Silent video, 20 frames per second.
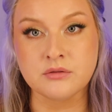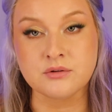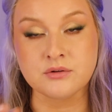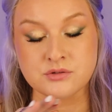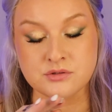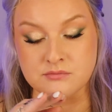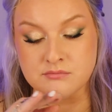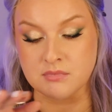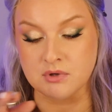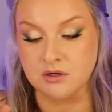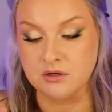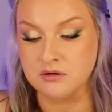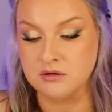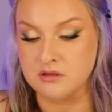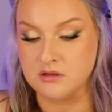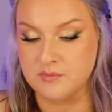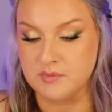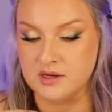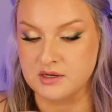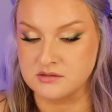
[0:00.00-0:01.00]
There's myrrh in
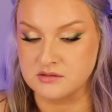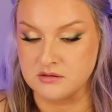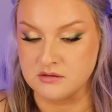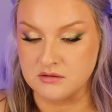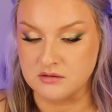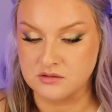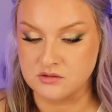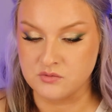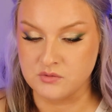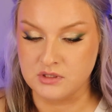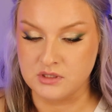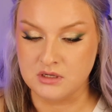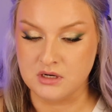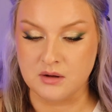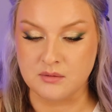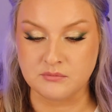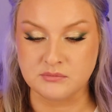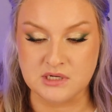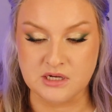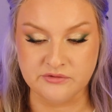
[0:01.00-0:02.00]
the base in this one.
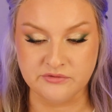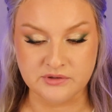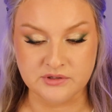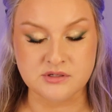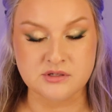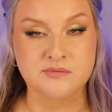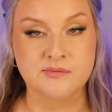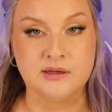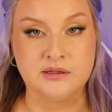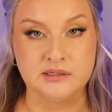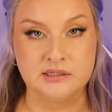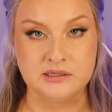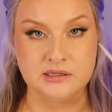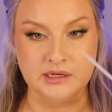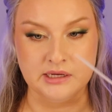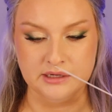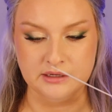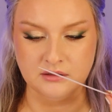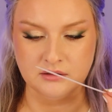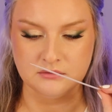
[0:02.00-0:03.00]
I'm definitely smelling
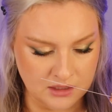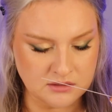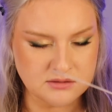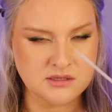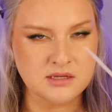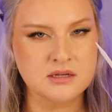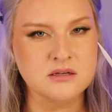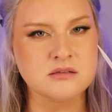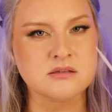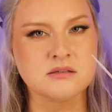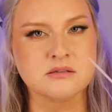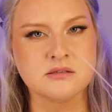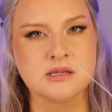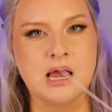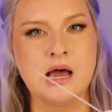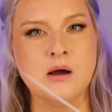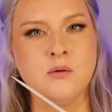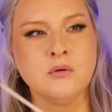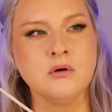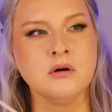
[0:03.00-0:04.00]
that. It's like a
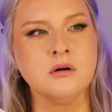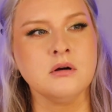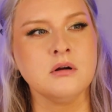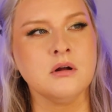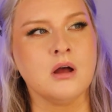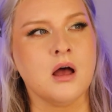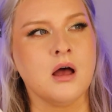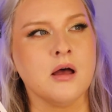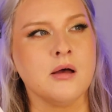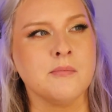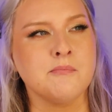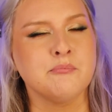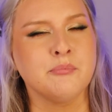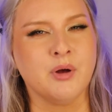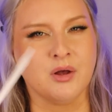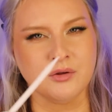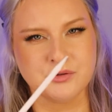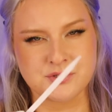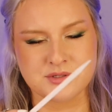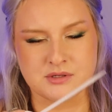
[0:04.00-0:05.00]
sour
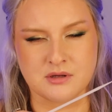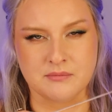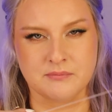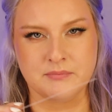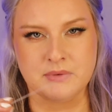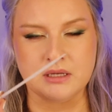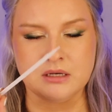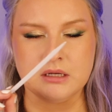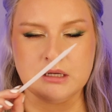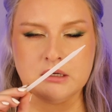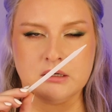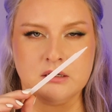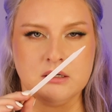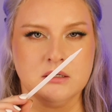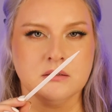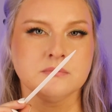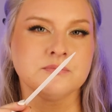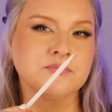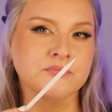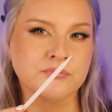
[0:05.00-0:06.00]
balsam in
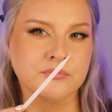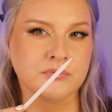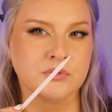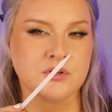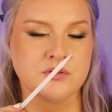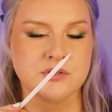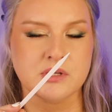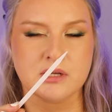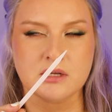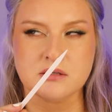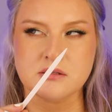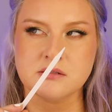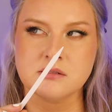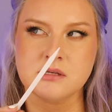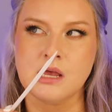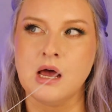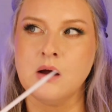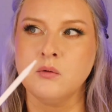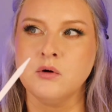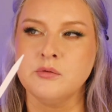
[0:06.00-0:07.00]
here. There's like a
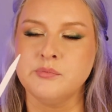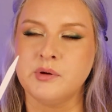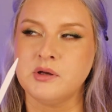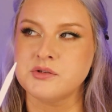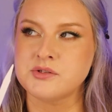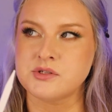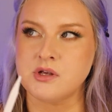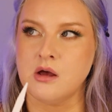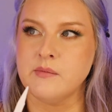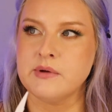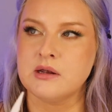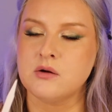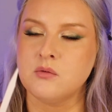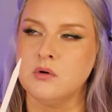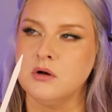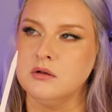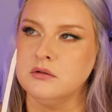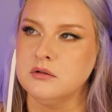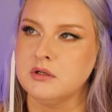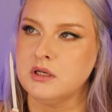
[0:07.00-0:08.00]
sour balsamic
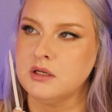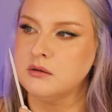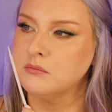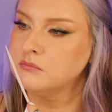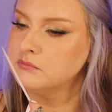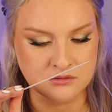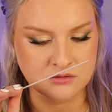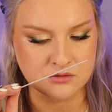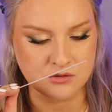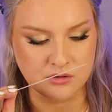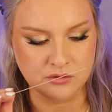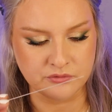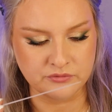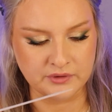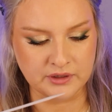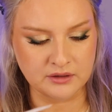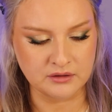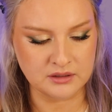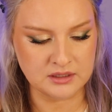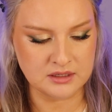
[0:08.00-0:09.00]
quality. So
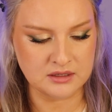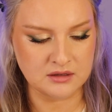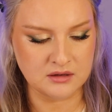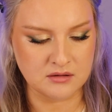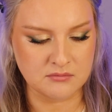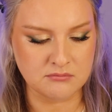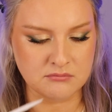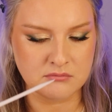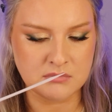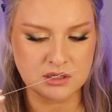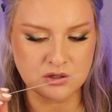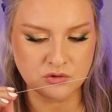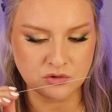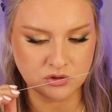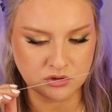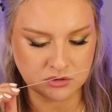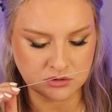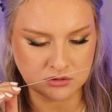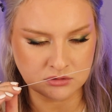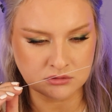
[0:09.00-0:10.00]
very
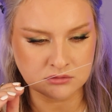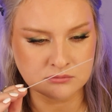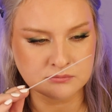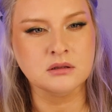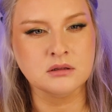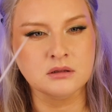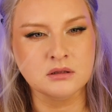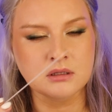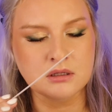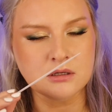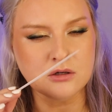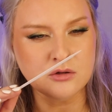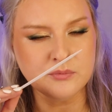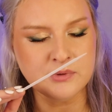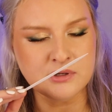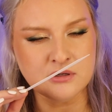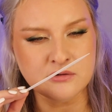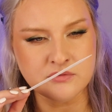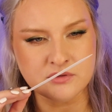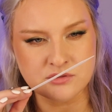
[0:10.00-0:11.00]
mineral, little
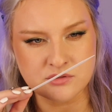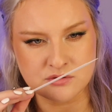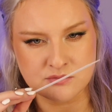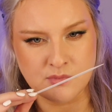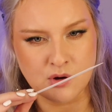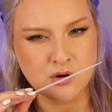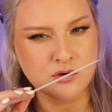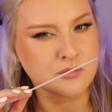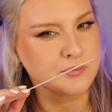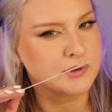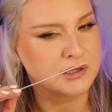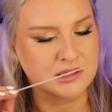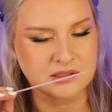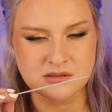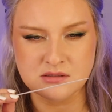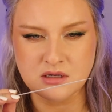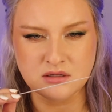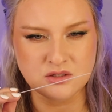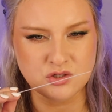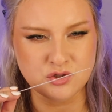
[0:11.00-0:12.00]
bit of a smoke, but
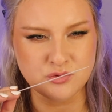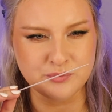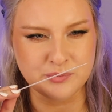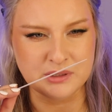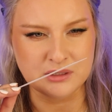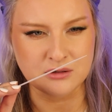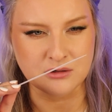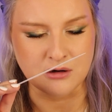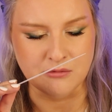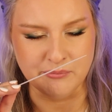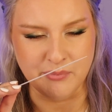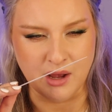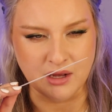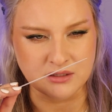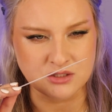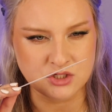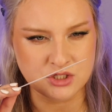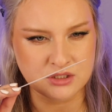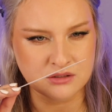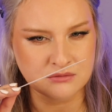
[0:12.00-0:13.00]
it's not too bitter and
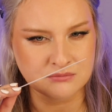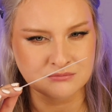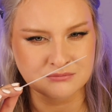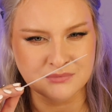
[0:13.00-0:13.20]
pungent.